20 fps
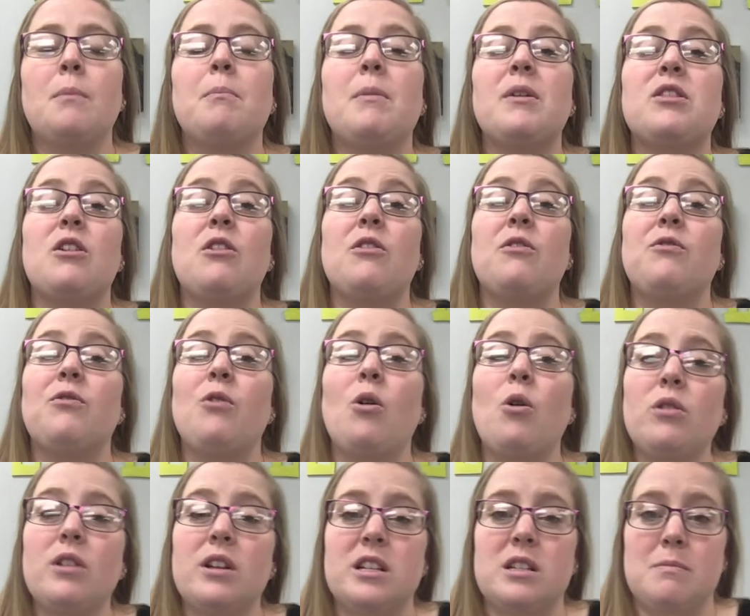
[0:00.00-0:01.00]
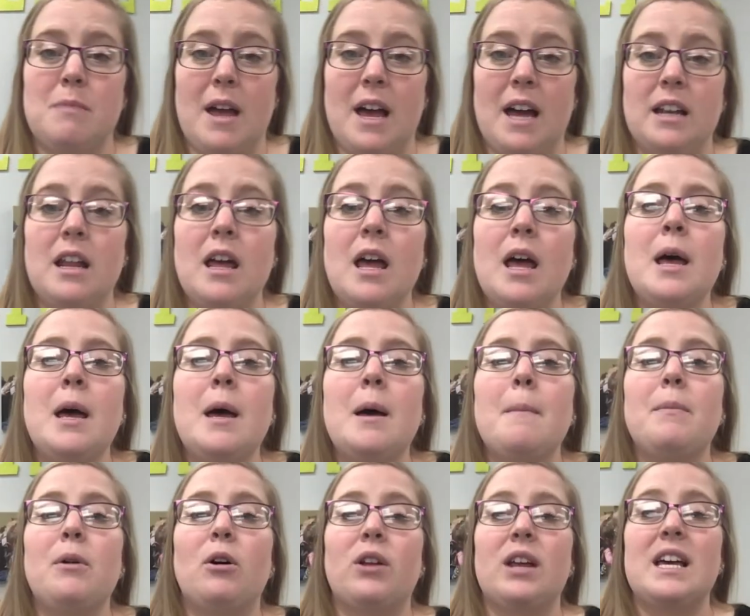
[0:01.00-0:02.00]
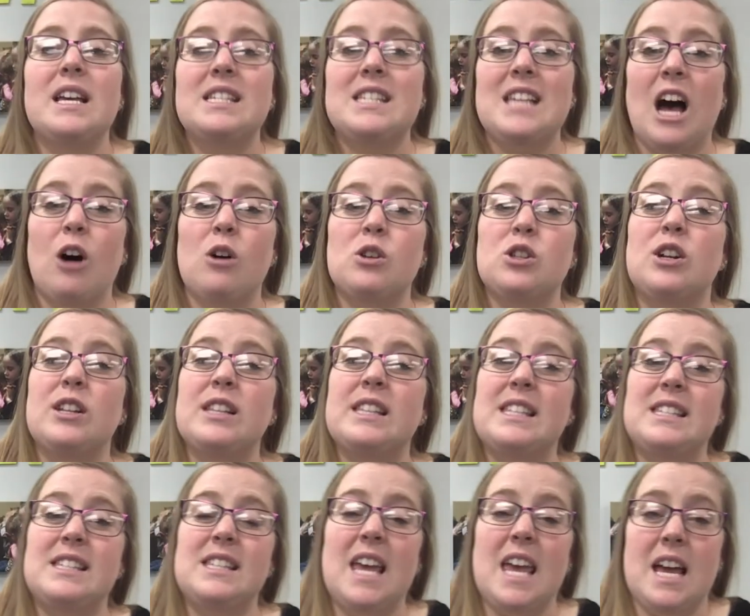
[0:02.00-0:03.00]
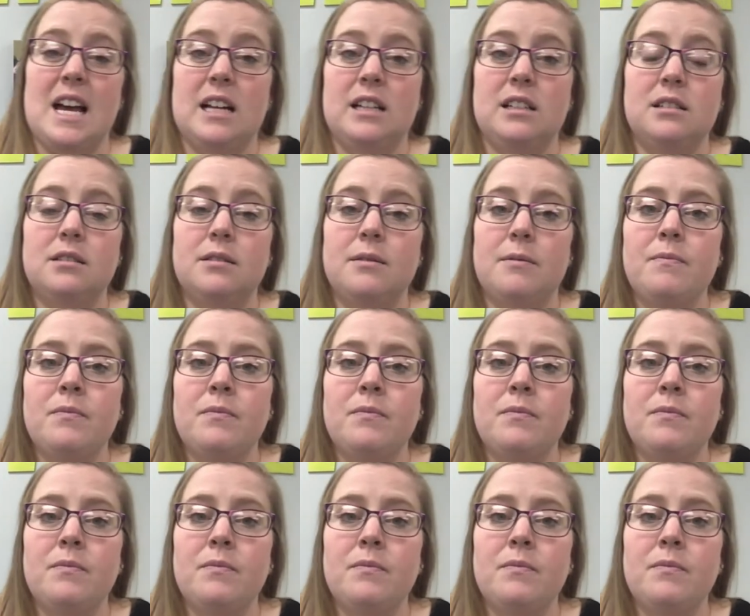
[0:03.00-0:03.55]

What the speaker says: But the foolish man built his house on sand.